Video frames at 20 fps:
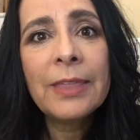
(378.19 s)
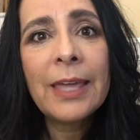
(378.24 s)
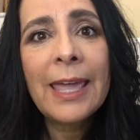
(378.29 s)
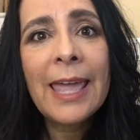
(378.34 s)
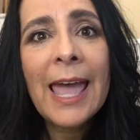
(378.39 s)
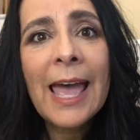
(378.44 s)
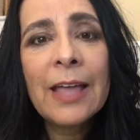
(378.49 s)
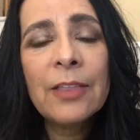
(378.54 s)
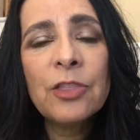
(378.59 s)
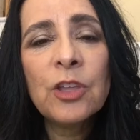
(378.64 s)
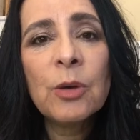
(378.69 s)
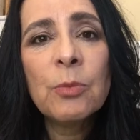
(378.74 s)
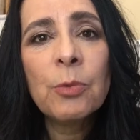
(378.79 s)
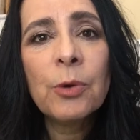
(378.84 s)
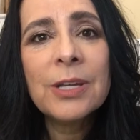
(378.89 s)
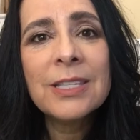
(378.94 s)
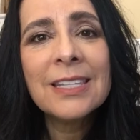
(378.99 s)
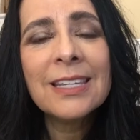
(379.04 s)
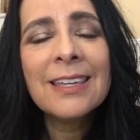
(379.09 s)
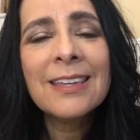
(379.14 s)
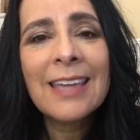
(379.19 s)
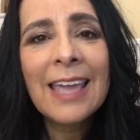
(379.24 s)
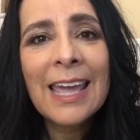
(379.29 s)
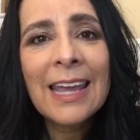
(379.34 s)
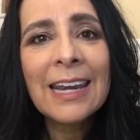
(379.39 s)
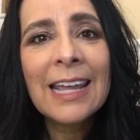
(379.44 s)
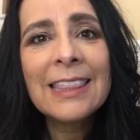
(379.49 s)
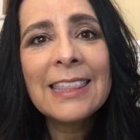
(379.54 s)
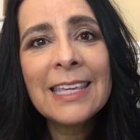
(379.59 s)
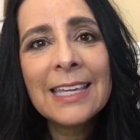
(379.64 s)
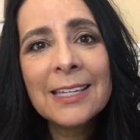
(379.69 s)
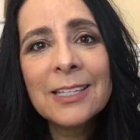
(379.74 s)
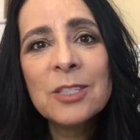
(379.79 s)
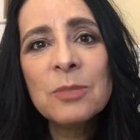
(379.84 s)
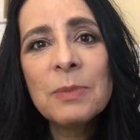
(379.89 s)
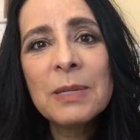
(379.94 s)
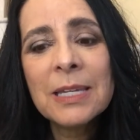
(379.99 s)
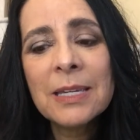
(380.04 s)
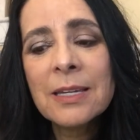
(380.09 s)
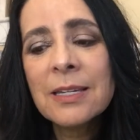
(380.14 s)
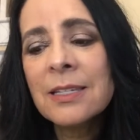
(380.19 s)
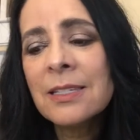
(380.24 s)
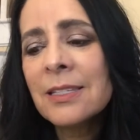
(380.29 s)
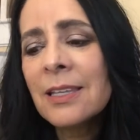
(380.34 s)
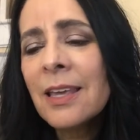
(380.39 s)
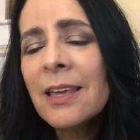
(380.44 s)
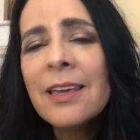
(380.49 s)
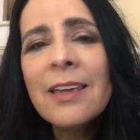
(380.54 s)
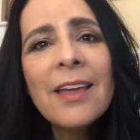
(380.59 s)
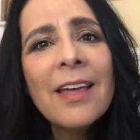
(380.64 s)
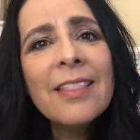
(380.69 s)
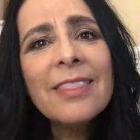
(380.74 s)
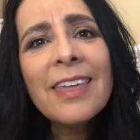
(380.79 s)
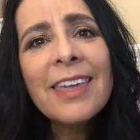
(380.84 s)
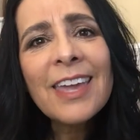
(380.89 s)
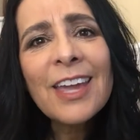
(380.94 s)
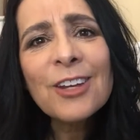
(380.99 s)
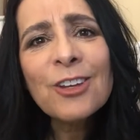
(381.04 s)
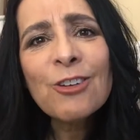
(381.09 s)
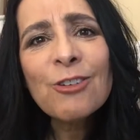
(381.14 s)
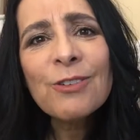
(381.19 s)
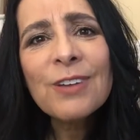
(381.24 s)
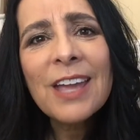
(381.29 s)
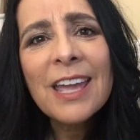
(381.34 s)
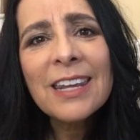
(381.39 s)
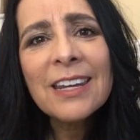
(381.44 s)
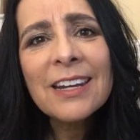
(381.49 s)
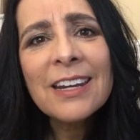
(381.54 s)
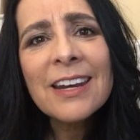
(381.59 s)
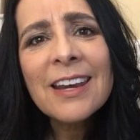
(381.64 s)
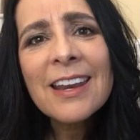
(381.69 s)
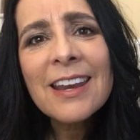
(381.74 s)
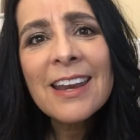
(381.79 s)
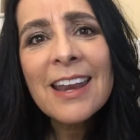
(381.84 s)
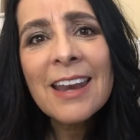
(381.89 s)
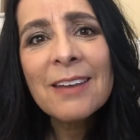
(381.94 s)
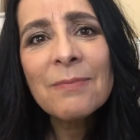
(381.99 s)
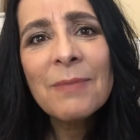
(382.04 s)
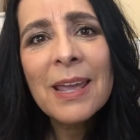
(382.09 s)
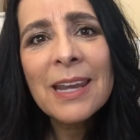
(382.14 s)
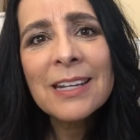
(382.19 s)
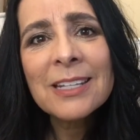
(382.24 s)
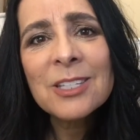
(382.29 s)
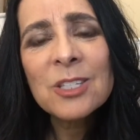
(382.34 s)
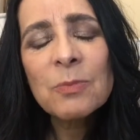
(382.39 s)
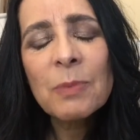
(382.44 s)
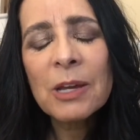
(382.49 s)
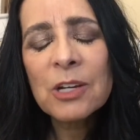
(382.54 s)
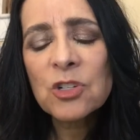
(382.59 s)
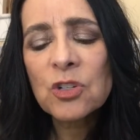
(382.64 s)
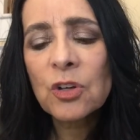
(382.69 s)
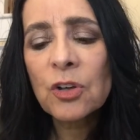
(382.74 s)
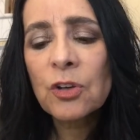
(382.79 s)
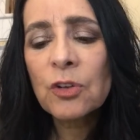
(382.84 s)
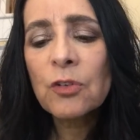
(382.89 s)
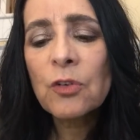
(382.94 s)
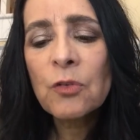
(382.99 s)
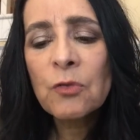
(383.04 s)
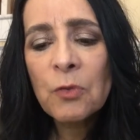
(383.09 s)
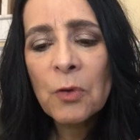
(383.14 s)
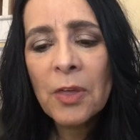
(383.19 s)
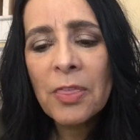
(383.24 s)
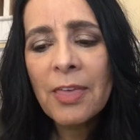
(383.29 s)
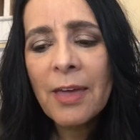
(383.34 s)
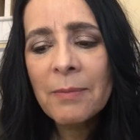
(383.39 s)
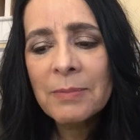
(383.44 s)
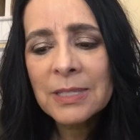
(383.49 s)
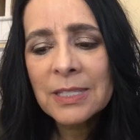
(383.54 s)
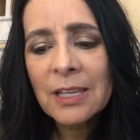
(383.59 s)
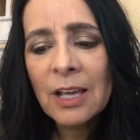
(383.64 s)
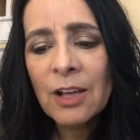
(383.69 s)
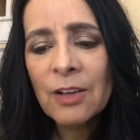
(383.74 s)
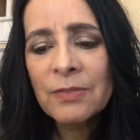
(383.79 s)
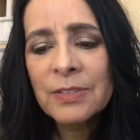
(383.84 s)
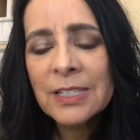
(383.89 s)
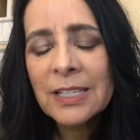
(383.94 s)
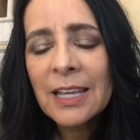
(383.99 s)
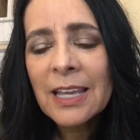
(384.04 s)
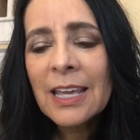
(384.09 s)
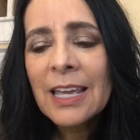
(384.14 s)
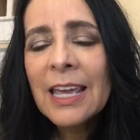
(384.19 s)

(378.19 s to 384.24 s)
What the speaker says: They had their boards. Again, I think it's because they had created it and made it special for themselves.